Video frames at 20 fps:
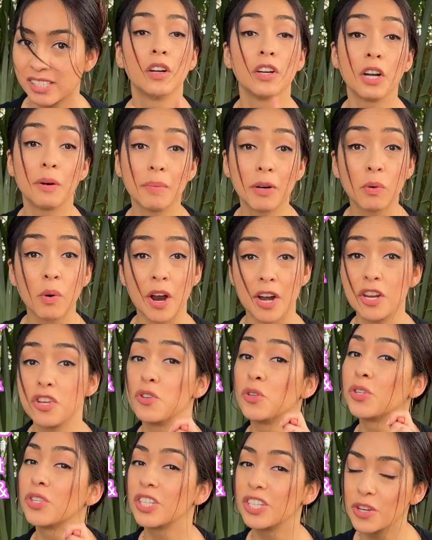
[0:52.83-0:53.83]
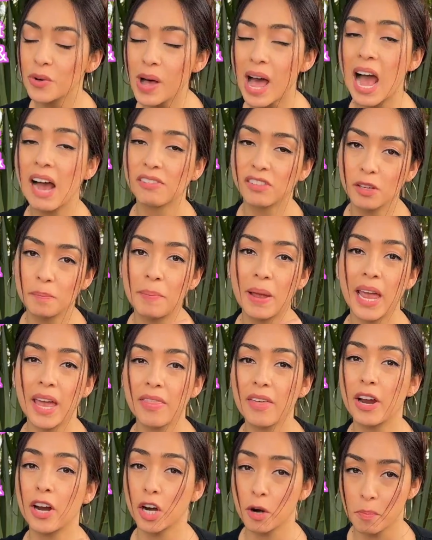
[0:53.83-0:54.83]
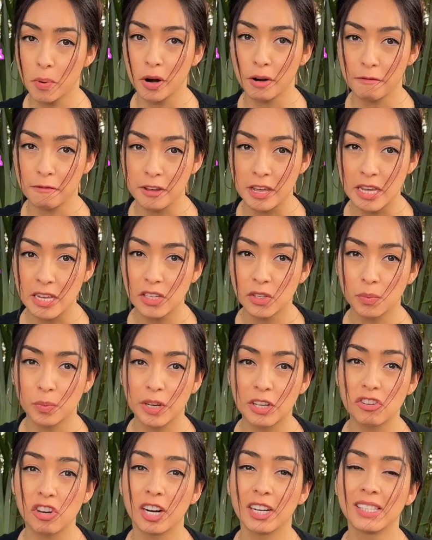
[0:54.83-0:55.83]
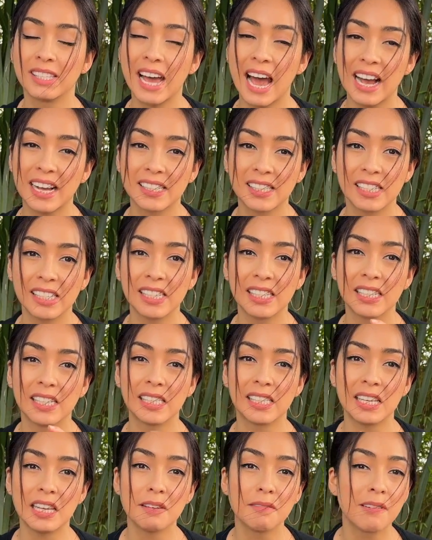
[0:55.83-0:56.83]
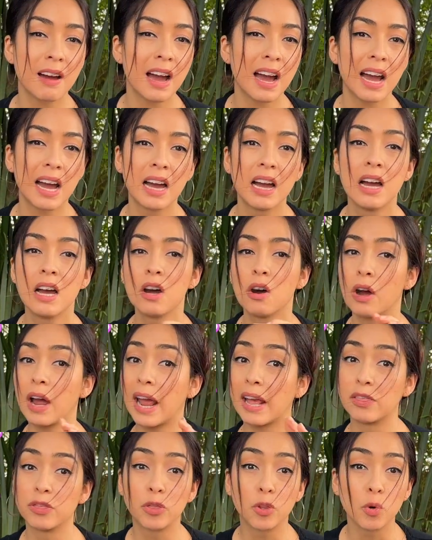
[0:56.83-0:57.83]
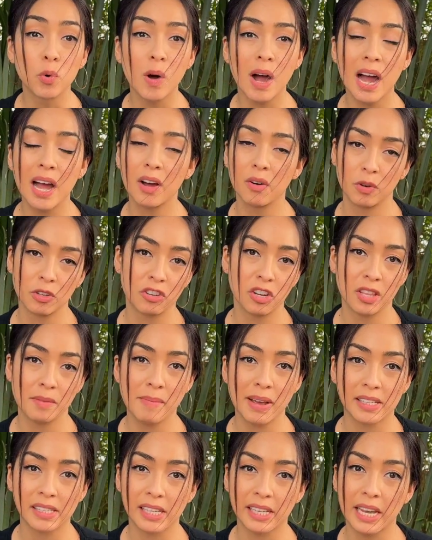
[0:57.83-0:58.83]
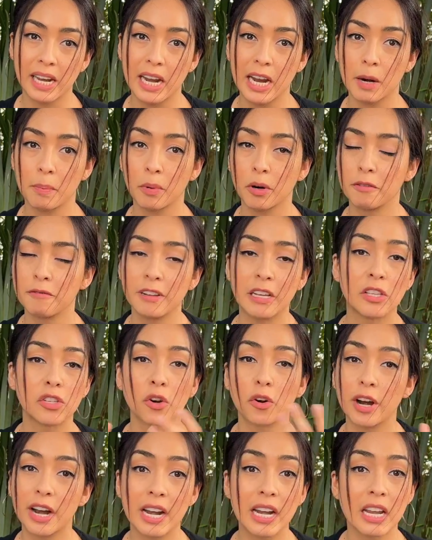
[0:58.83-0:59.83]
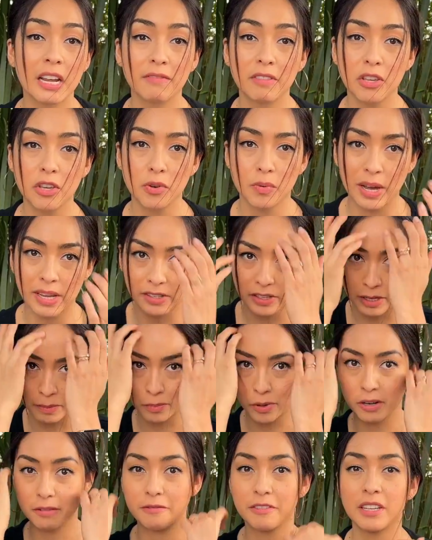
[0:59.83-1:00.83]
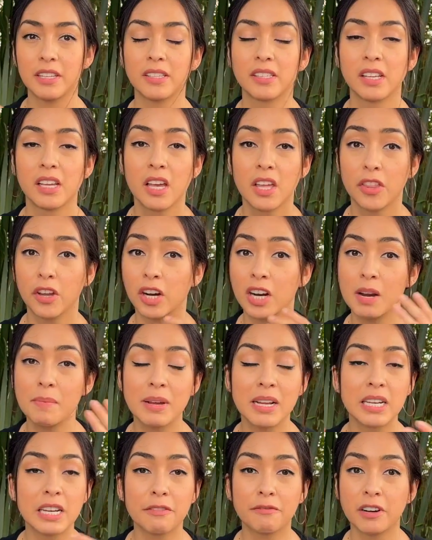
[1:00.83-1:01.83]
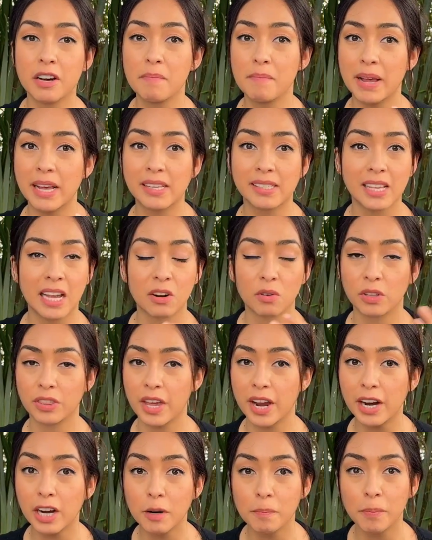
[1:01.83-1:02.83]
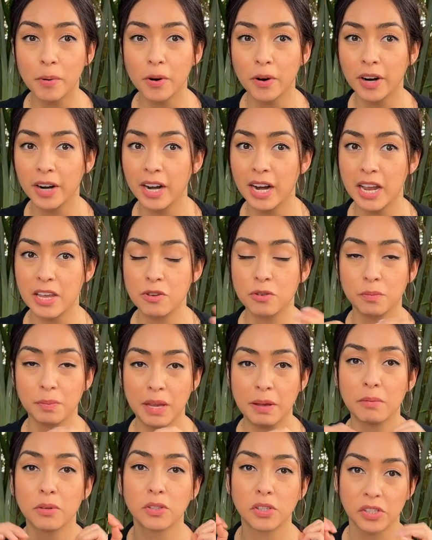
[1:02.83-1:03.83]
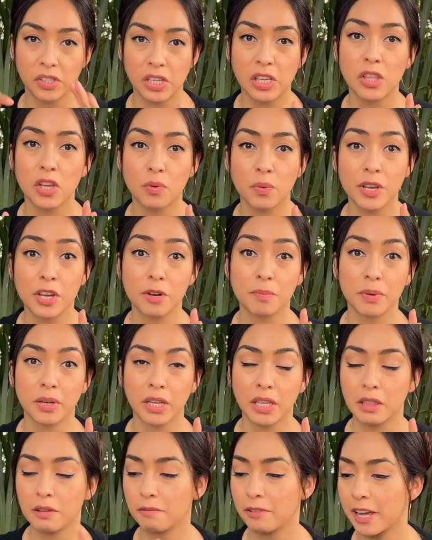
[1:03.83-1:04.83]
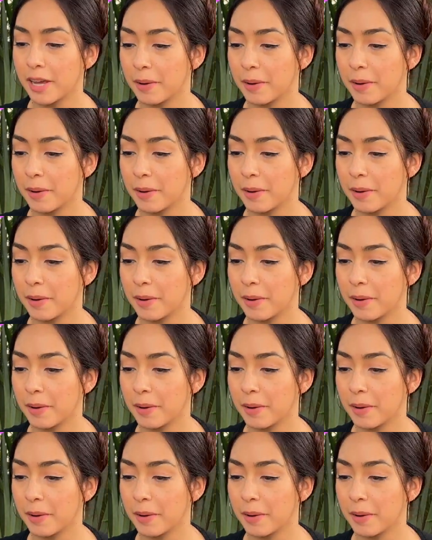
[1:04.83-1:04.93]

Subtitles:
Number one, you still have to pay the airport fees, which are taxes, IVA, and TUA, which are the Mexican airport fees, or any of the US airport fees. They're gonna be different based on the airport, and you'll be able to see that when you're booking the flight.